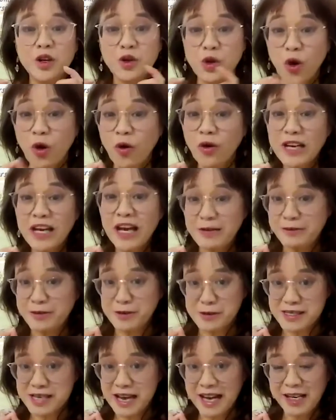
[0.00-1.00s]
you only have
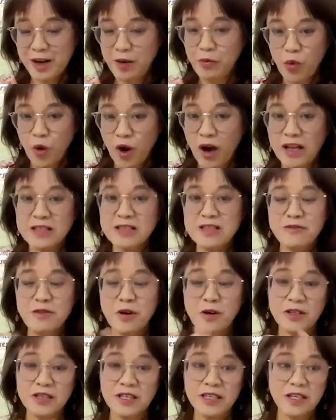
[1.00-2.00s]
to sign up once
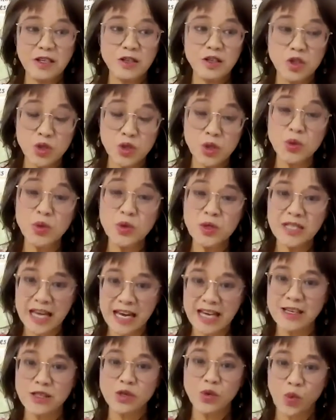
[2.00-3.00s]
for the 2
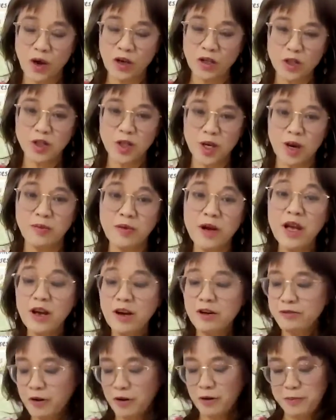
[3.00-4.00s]
days workshop
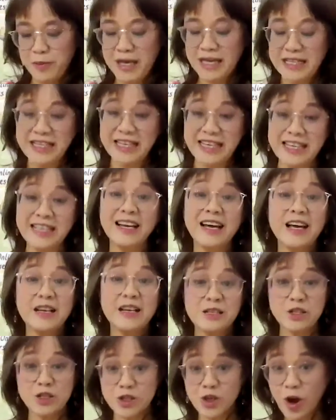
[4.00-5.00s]
for painting
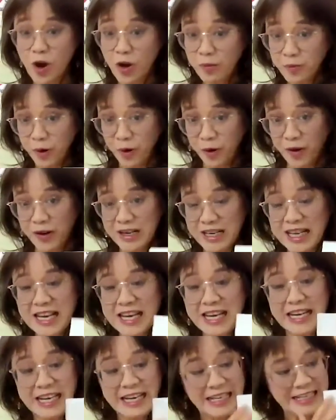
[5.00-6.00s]
songbird
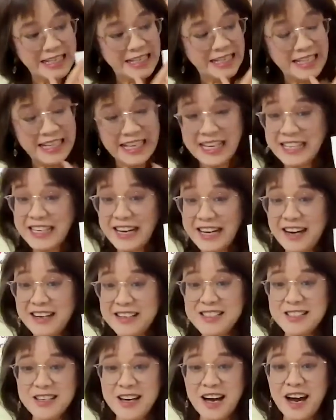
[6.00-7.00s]
in the
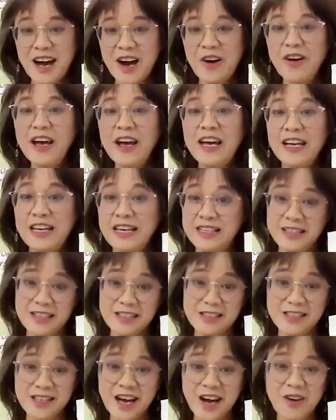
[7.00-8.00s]
Lingnan style, in
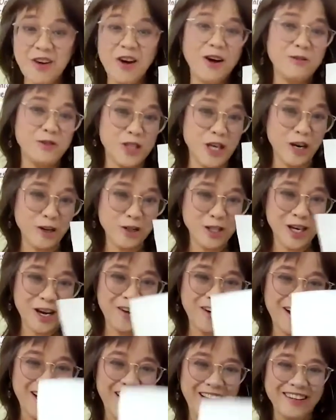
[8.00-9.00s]
the style of Zhao
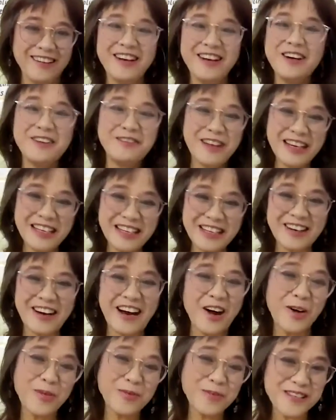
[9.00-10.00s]
Xiao'an. Thank you.
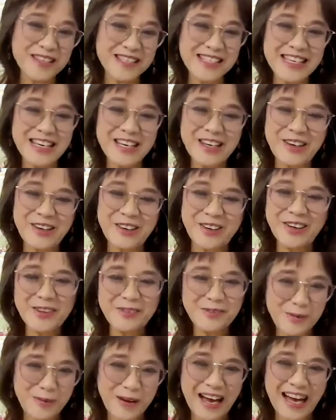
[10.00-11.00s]
I hope to see
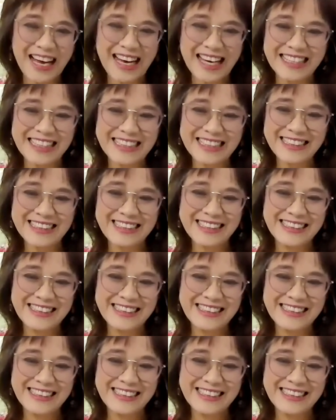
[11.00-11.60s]
you. Bye-bye.